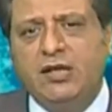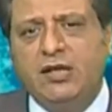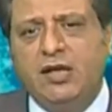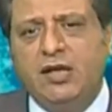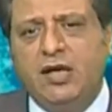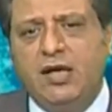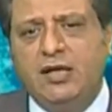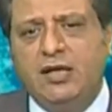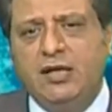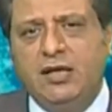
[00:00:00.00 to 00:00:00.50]

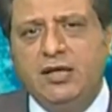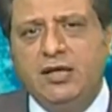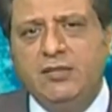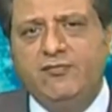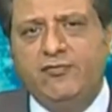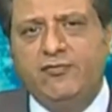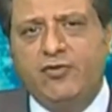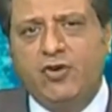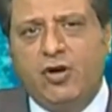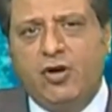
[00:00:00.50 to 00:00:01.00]
taken a
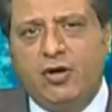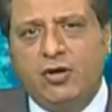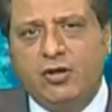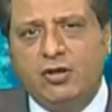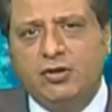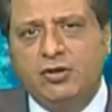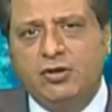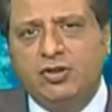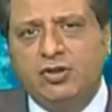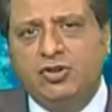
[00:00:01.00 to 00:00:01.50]

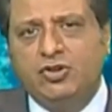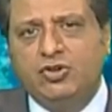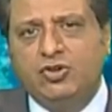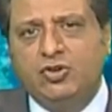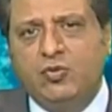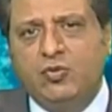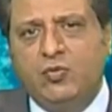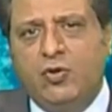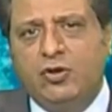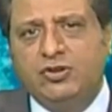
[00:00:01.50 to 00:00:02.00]
leapfrog
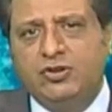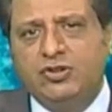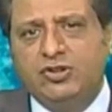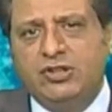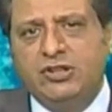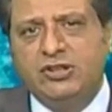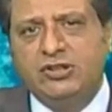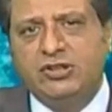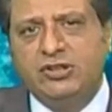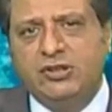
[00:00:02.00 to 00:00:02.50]

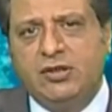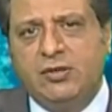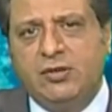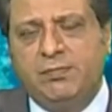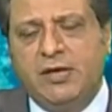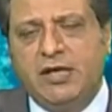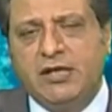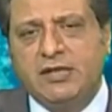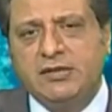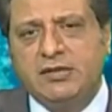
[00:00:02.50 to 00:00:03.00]
towards
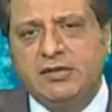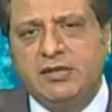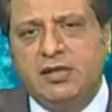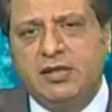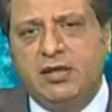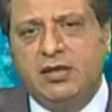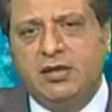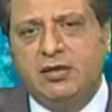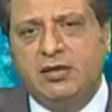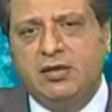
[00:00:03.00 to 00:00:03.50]
digital
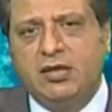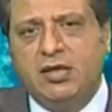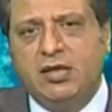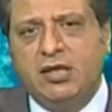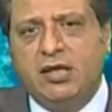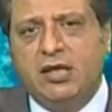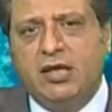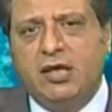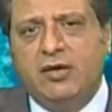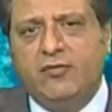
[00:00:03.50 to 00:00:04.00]

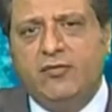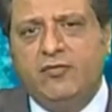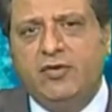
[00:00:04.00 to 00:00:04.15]
Pakistan,